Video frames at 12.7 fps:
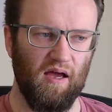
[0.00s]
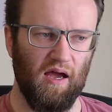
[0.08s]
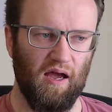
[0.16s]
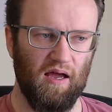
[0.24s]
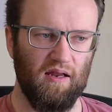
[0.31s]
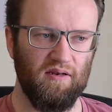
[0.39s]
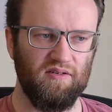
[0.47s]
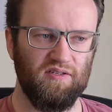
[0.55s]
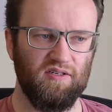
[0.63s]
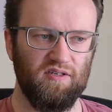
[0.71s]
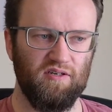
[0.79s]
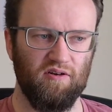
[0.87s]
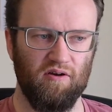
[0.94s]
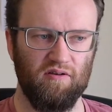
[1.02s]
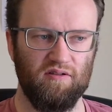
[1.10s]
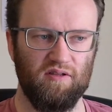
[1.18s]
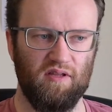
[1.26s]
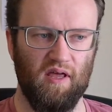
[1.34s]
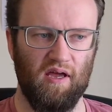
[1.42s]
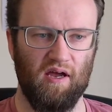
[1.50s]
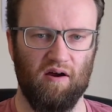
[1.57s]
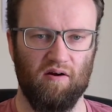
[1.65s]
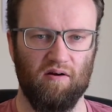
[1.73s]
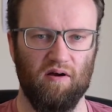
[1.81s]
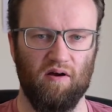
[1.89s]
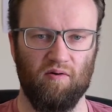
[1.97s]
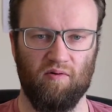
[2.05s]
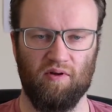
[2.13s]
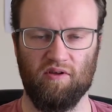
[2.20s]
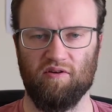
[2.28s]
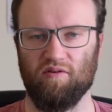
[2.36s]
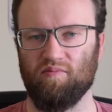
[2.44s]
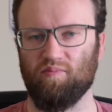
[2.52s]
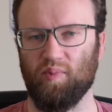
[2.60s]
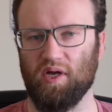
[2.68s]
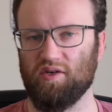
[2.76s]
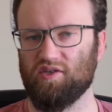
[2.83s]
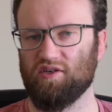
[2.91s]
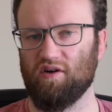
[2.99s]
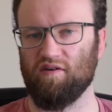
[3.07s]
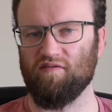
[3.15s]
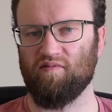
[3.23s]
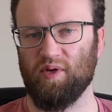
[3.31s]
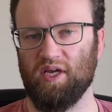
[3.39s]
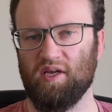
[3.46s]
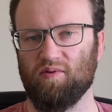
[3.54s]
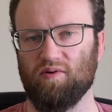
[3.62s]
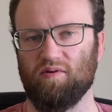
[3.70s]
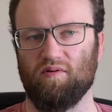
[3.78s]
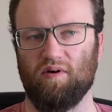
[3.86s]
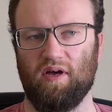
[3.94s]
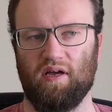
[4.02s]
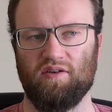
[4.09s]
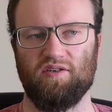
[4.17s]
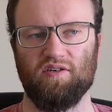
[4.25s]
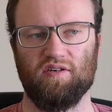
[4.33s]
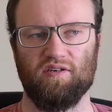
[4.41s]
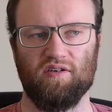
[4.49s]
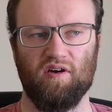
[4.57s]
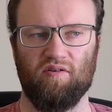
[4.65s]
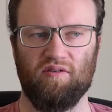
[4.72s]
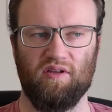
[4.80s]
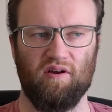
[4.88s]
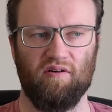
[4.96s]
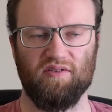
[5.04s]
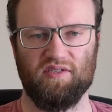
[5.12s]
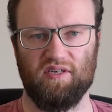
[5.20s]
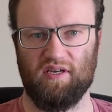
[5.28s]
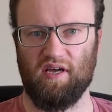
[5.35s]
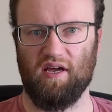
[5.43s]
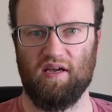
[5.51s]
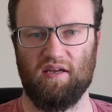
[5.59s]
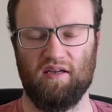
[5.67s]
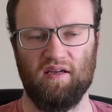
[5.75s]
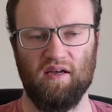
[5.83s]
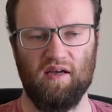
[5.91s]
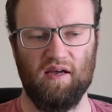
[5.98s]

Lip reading: And they are a really good bunch of people, and you can go on there and say, hey,